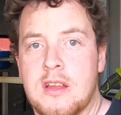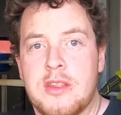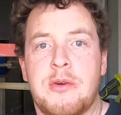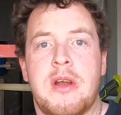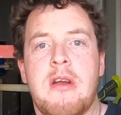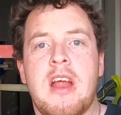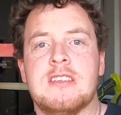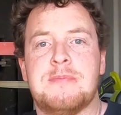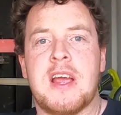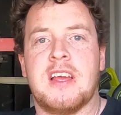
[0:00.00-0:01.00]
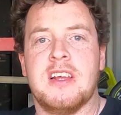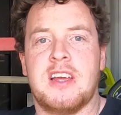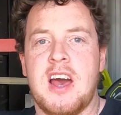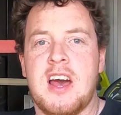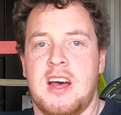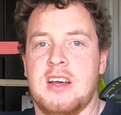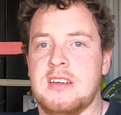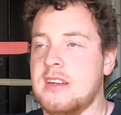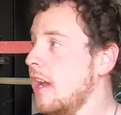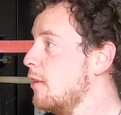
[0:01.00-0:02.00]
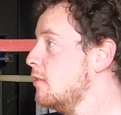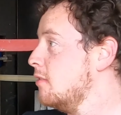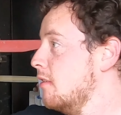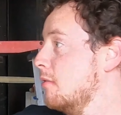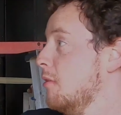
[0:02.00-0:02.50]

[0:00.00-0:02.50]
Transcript: The rear end's back in the car. How good does it look